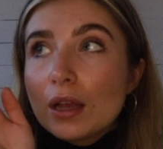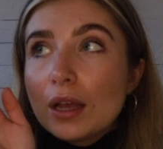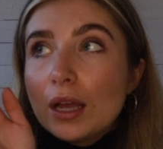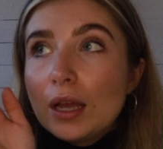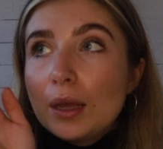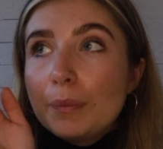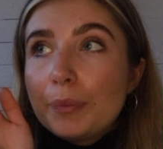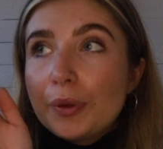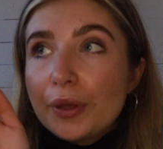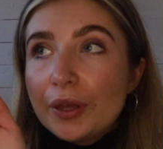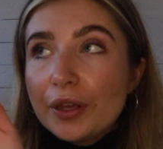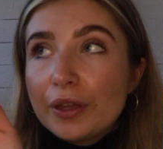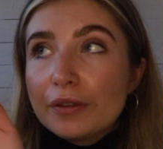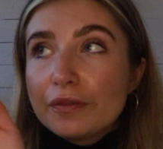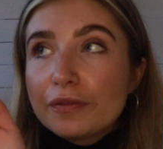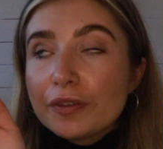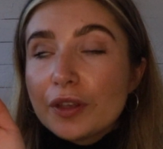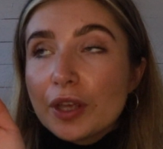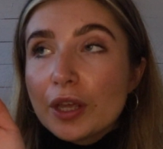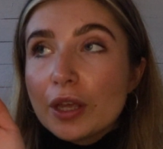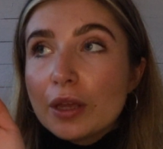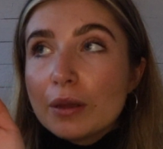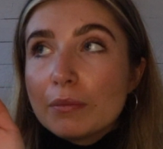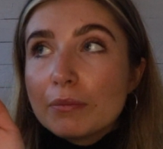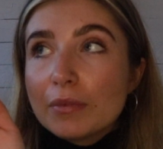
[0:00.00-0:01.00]
a
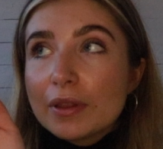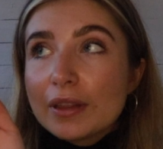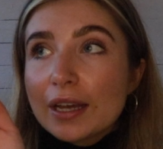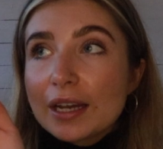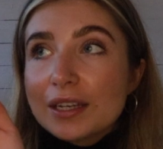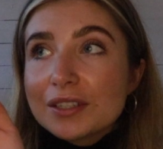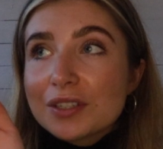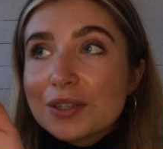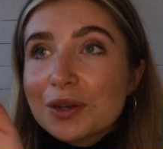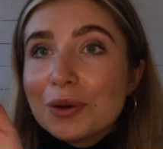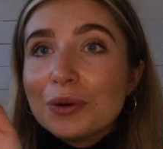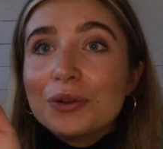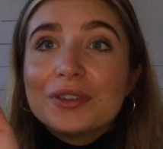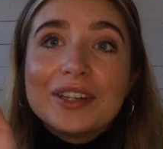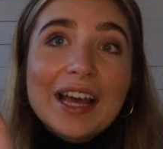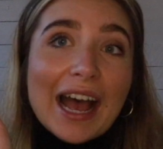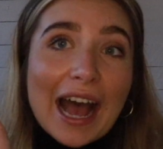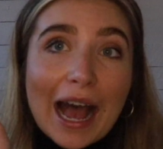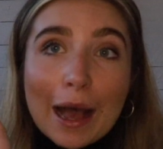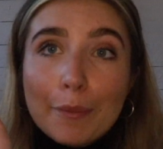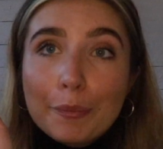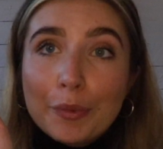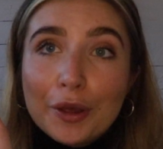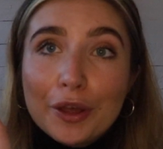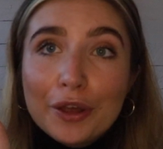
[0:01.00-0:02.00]
perfume that is called
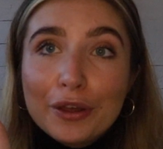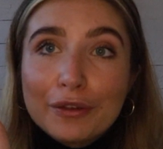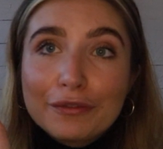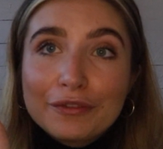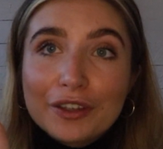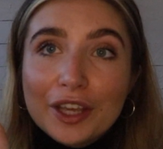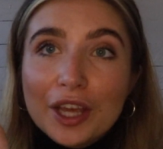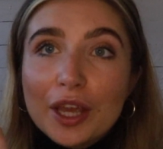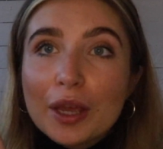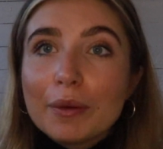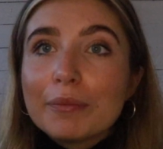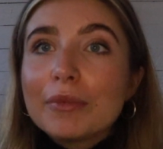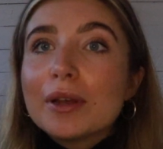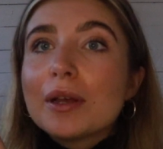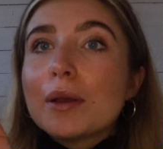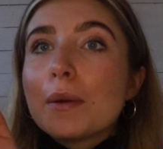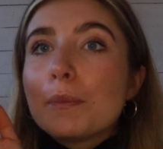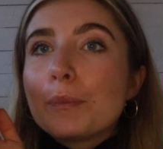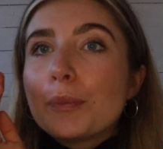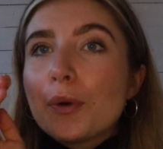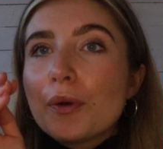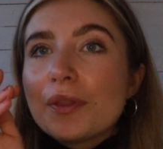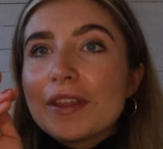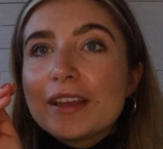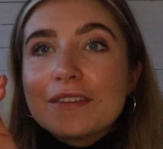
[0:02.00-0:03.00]
A Perfume,
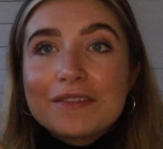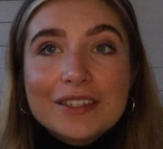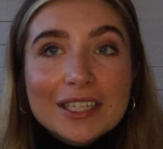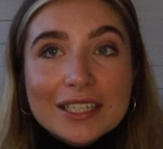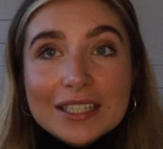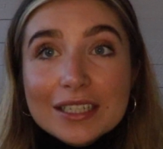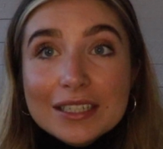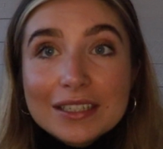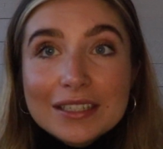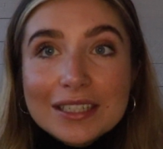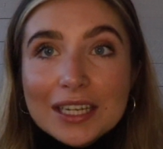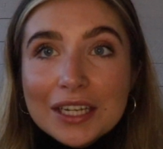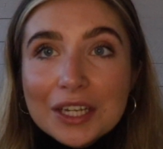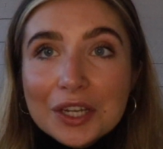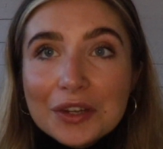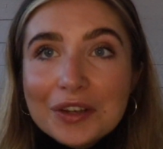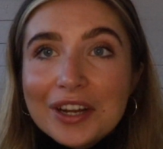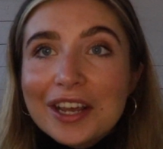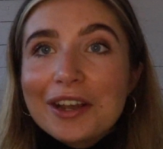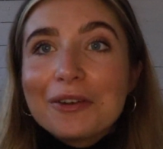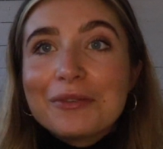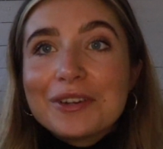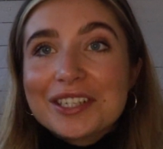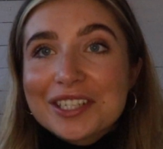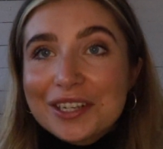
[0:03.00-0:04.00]
but they've discontinued
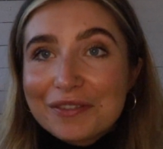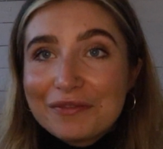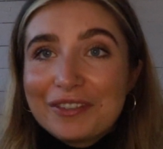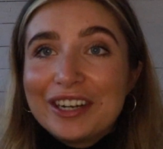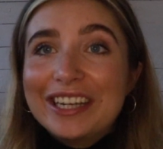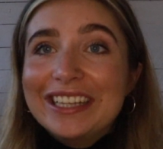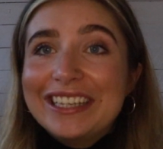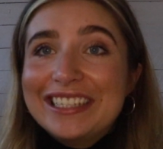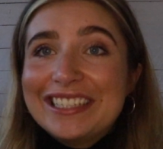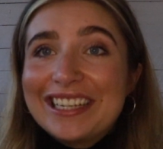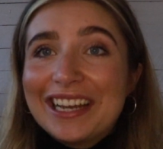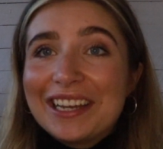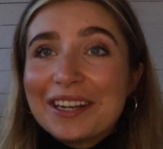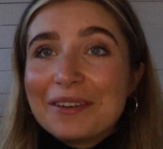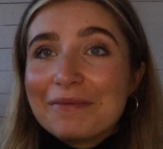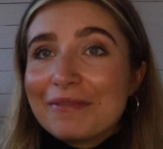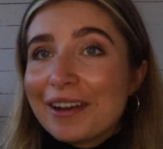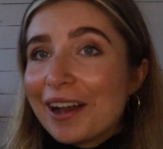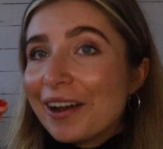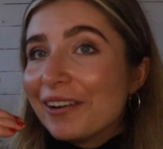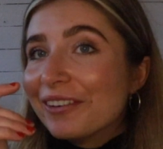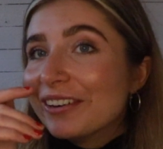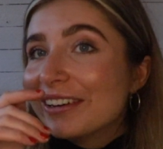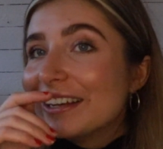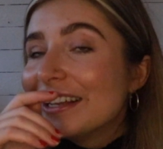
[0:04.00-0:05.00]
it, which I'm really sad
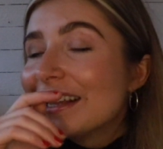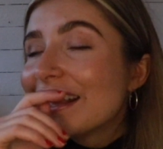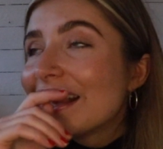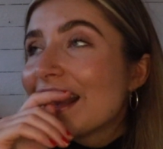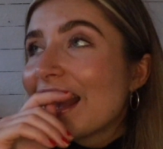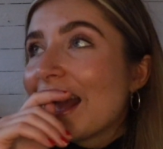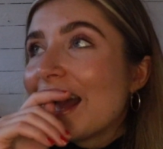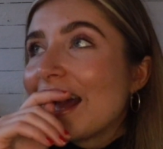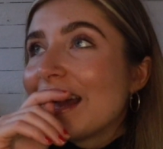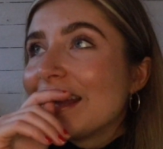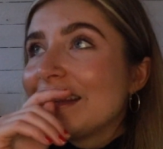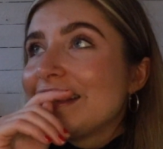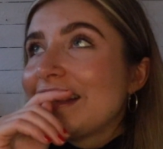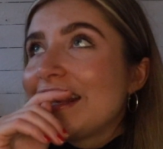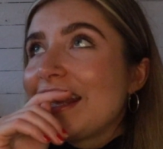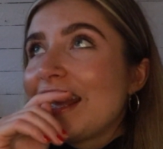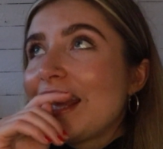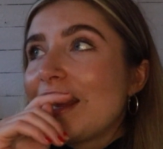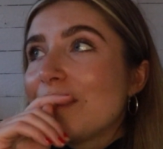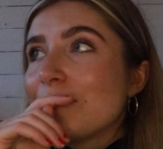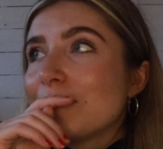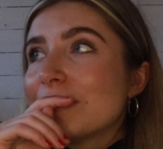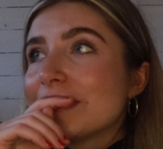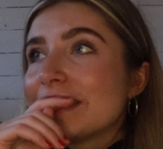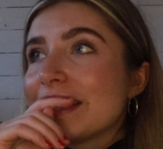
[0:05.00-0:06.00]
about, and
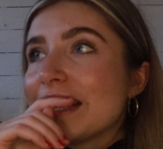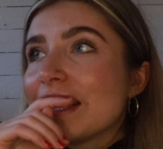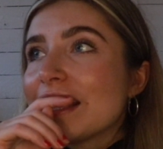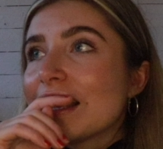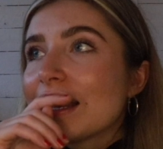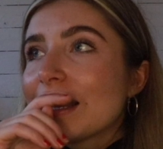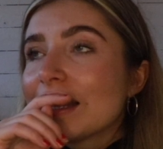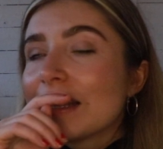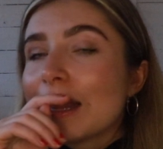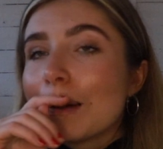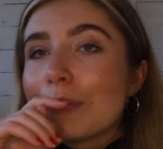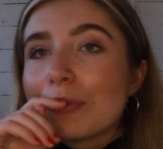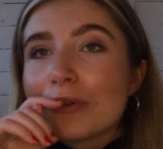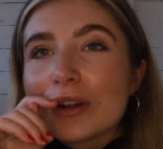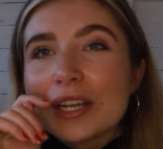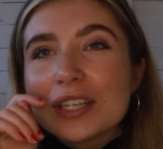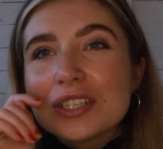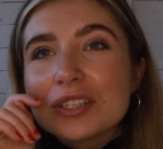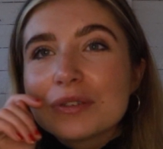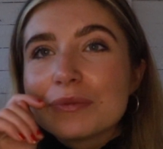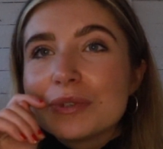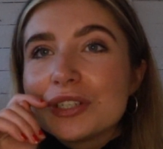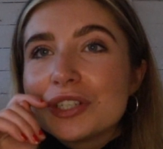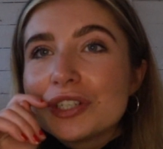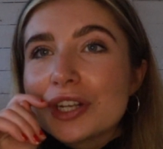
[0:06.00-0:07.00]
it was in
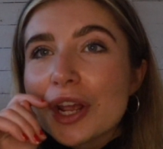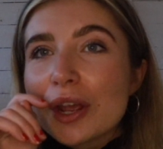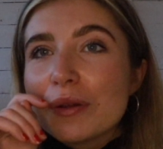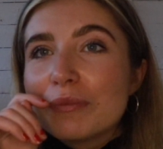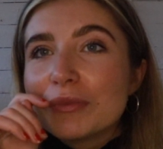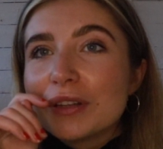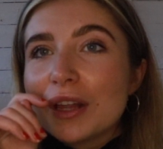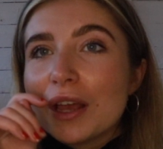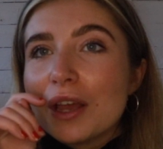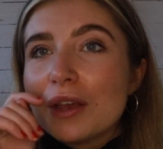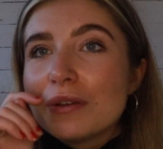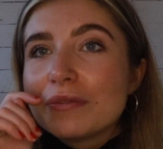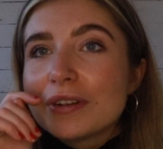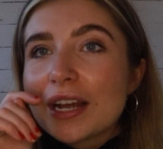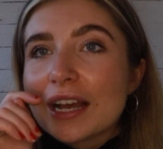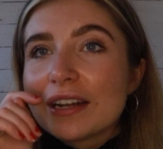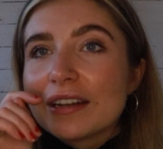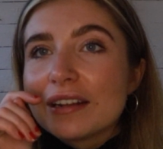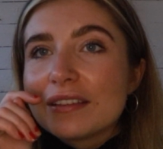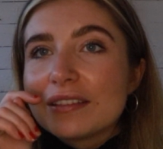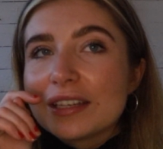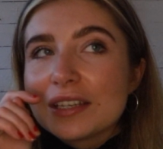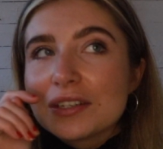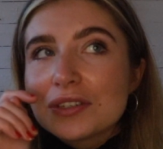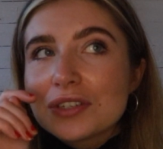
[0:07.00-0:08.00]
collaboration with Jo Malone, and
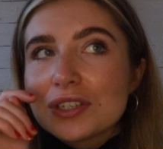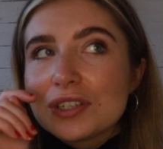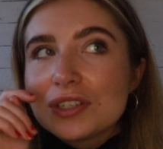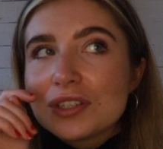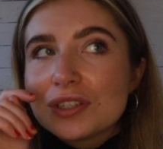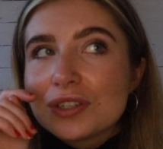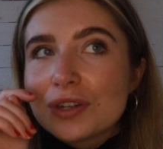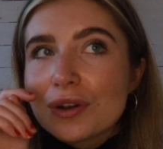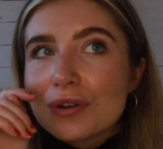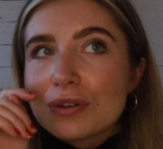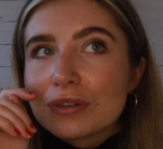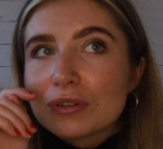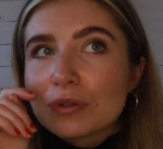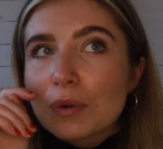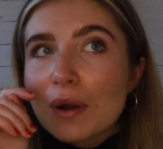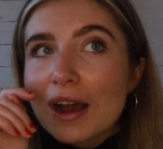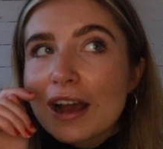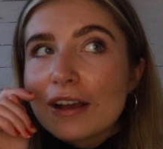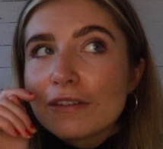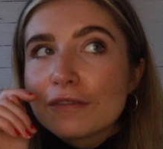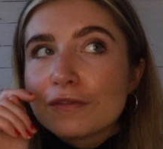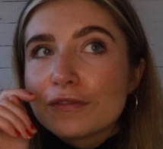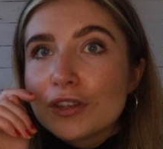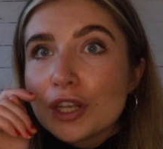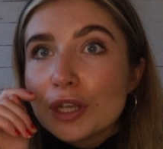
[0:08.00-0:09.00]
I think she's done
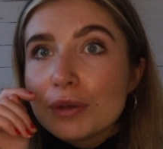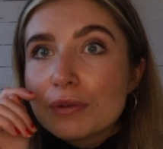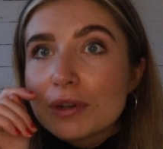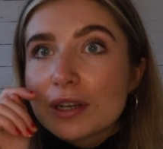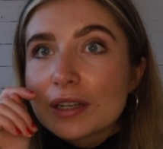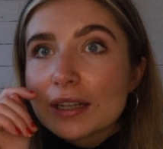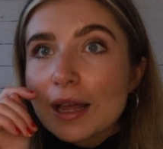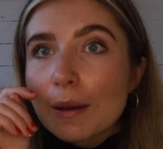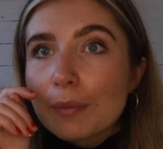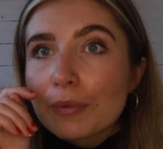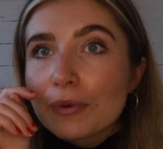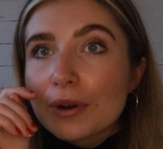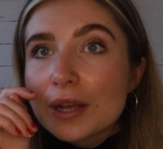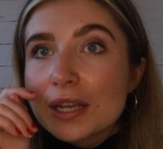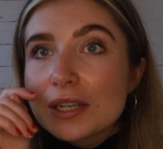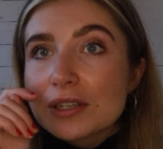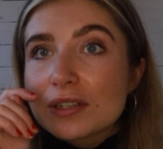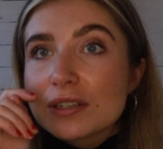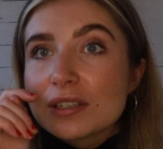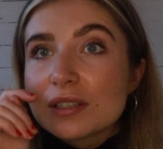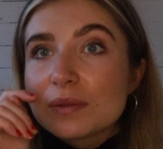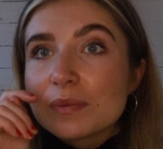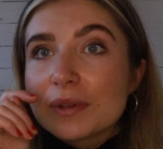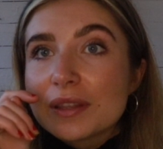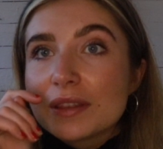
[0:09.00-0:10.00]
quite a few
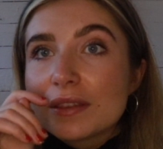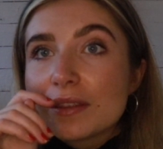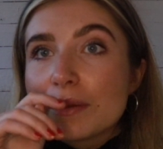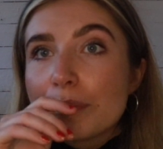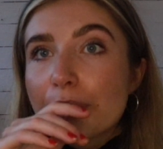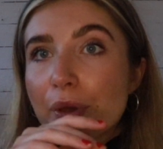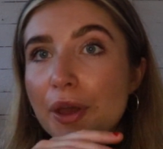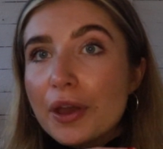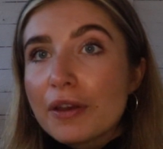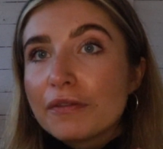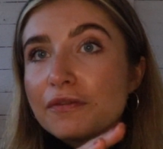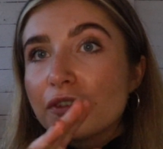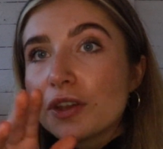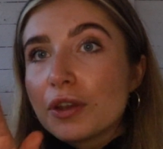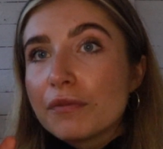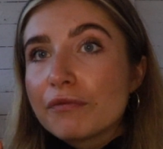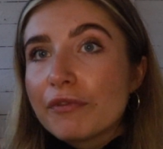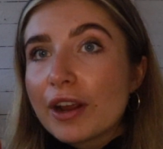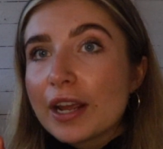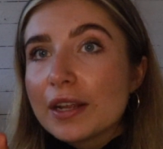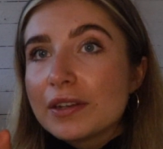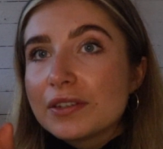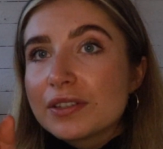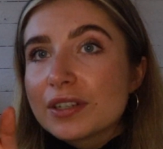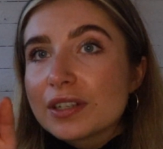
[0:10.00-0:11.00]
collaborations with the perfume
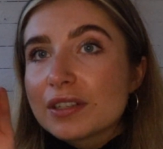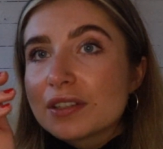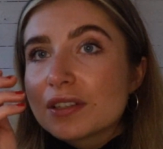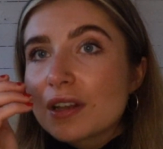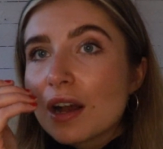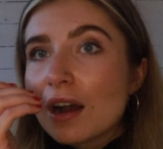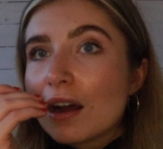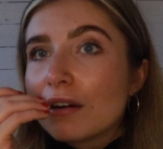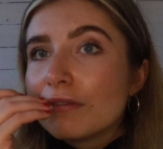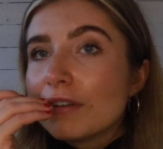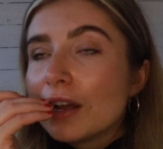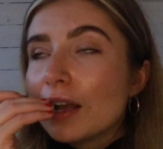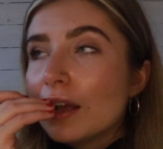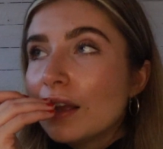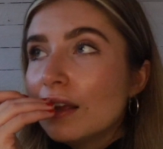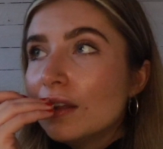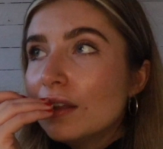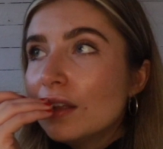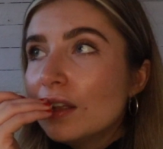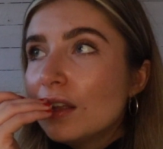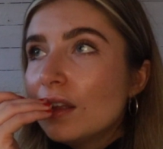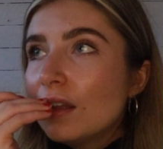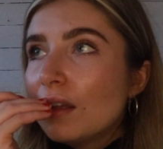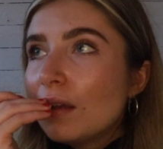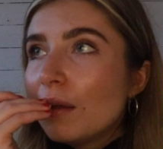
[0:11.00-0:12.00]
range at Zara.
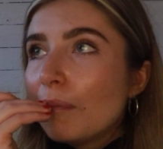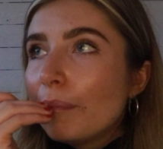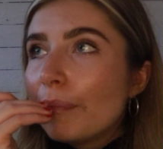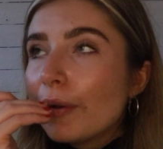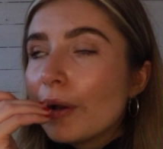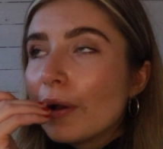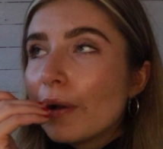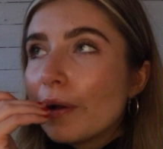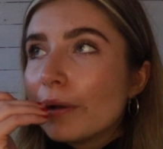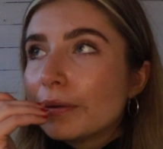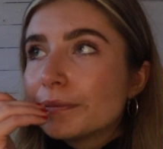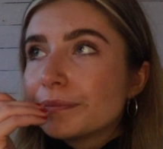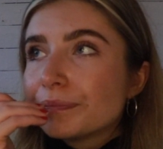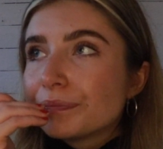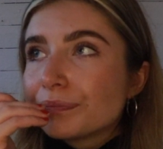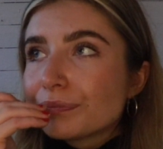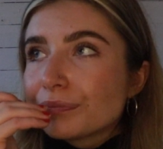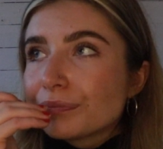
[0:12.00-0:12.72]
But